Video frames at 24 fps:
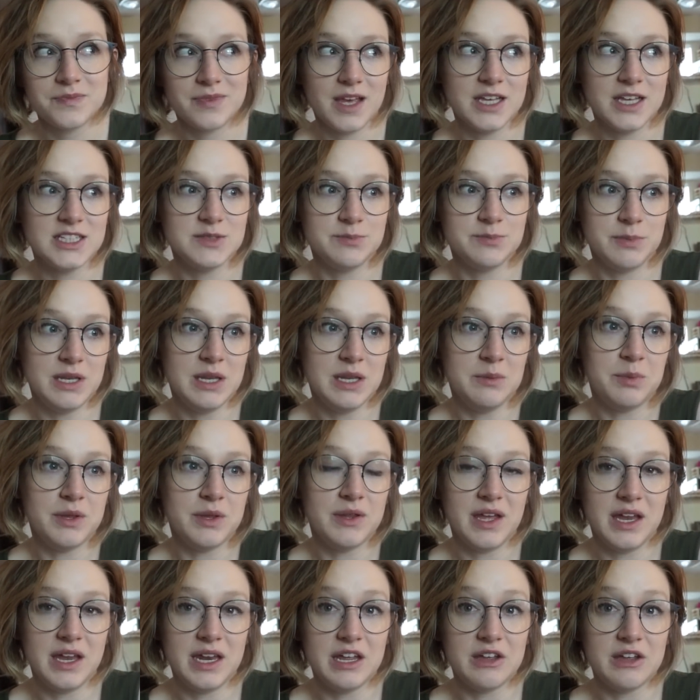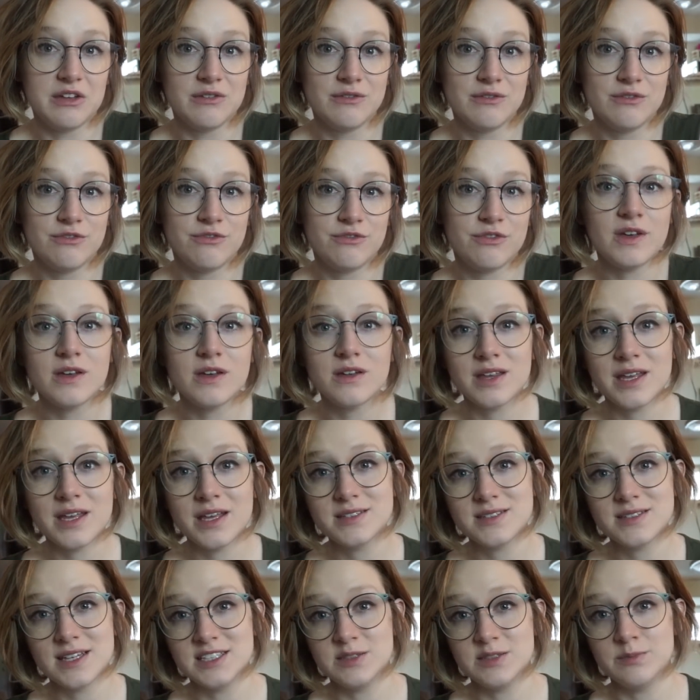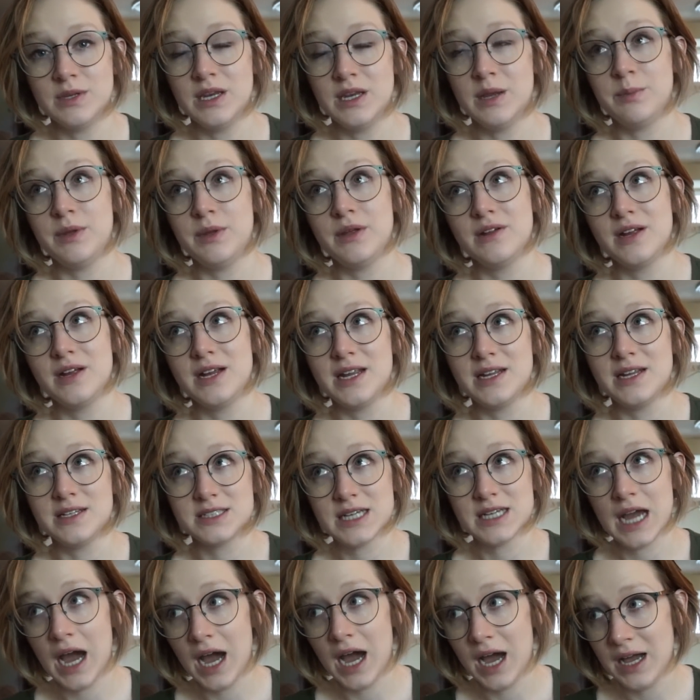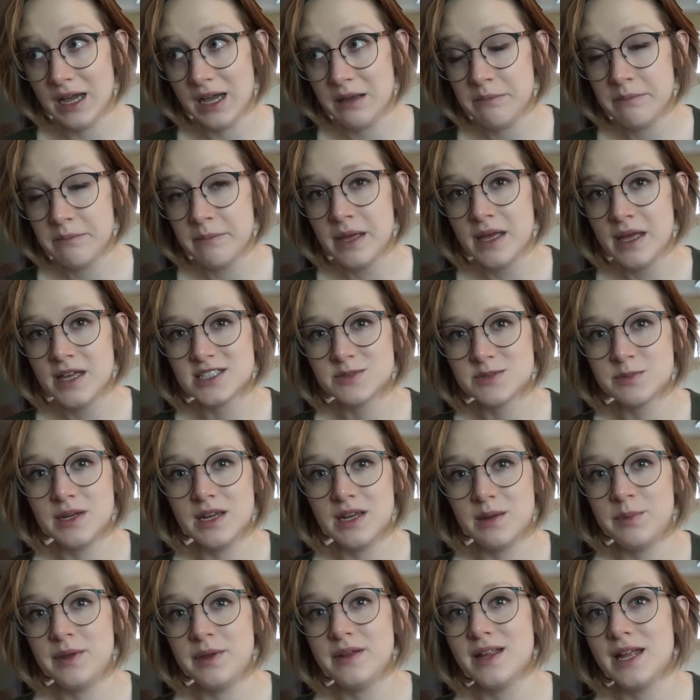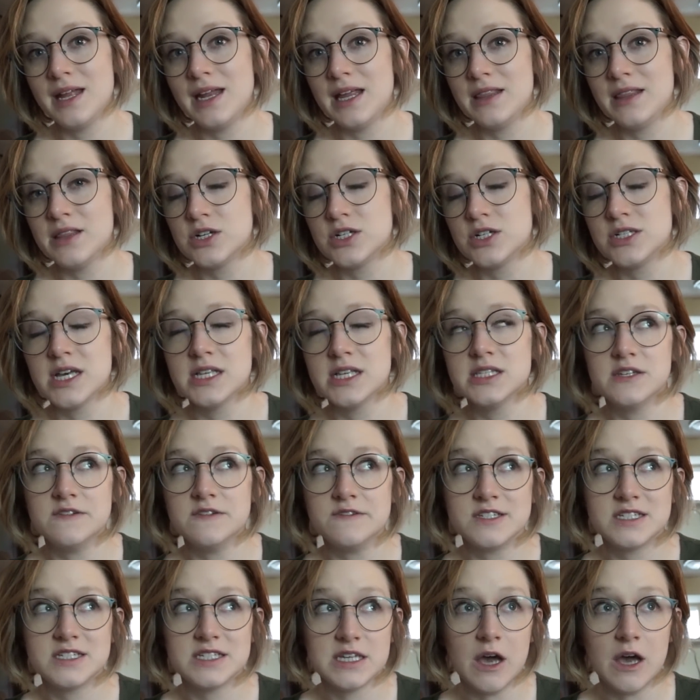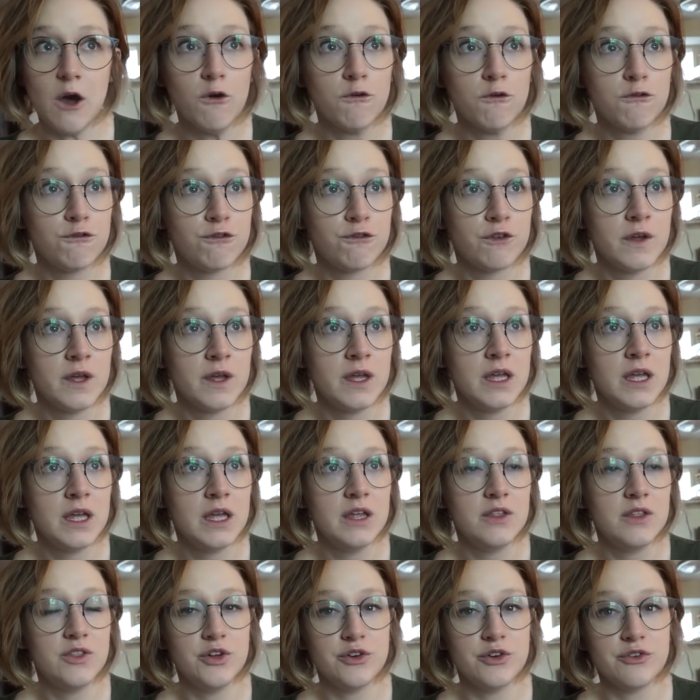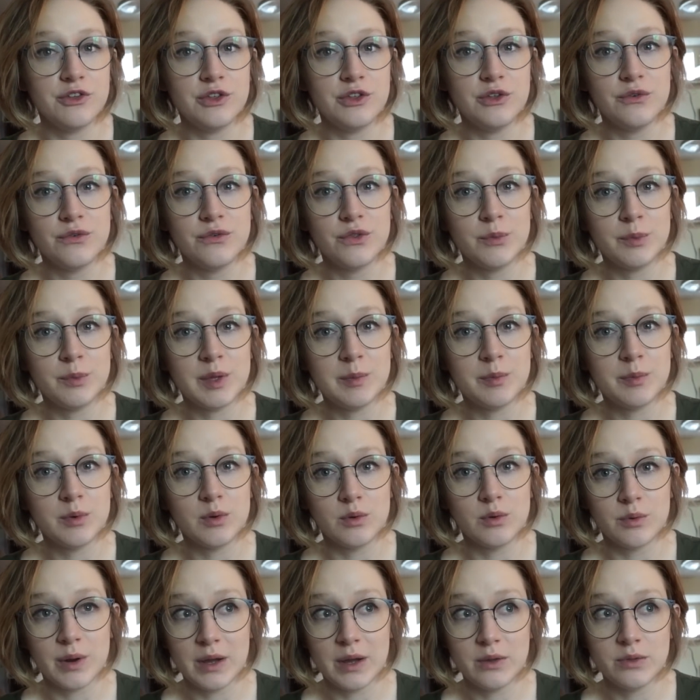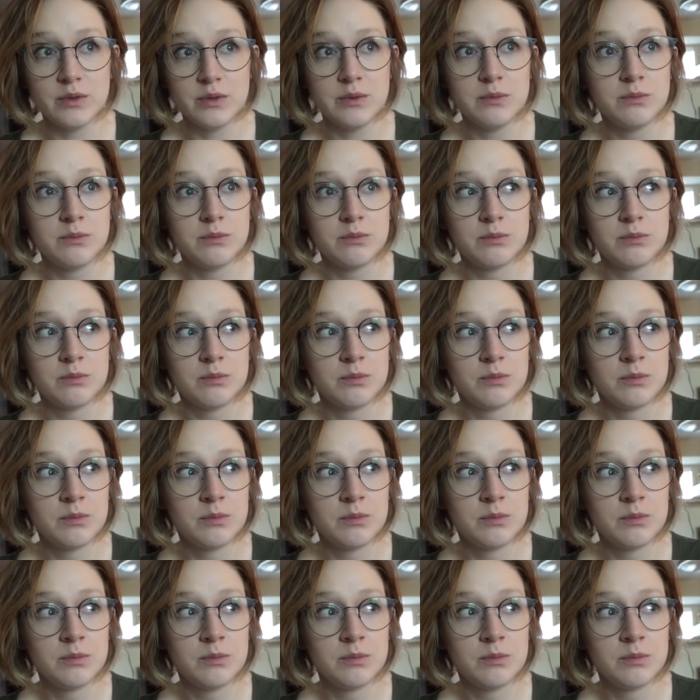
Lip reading: That's manipulating feelings, that's manipulating time, it's manipulating their sense of self, their view of the people around them.